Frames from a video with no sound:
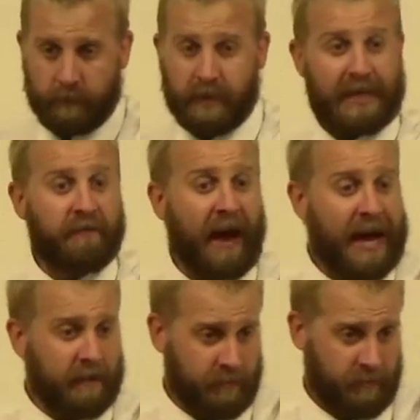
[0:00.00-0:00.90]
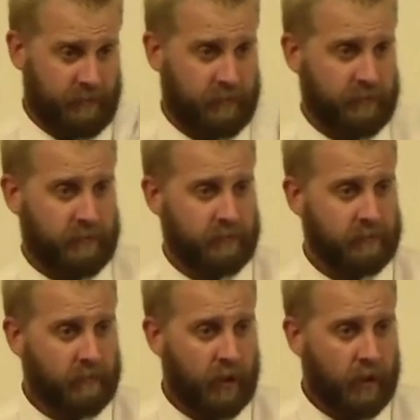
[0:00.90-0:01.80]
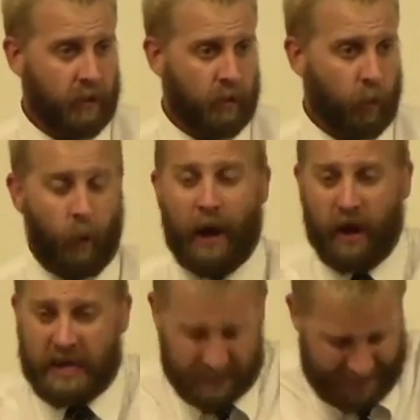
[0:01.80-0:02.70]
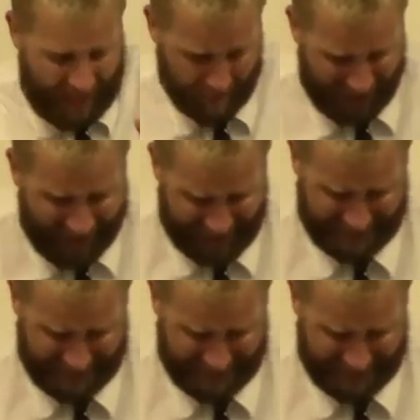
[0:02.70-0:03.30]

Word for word: Didn't find him. Where is that man?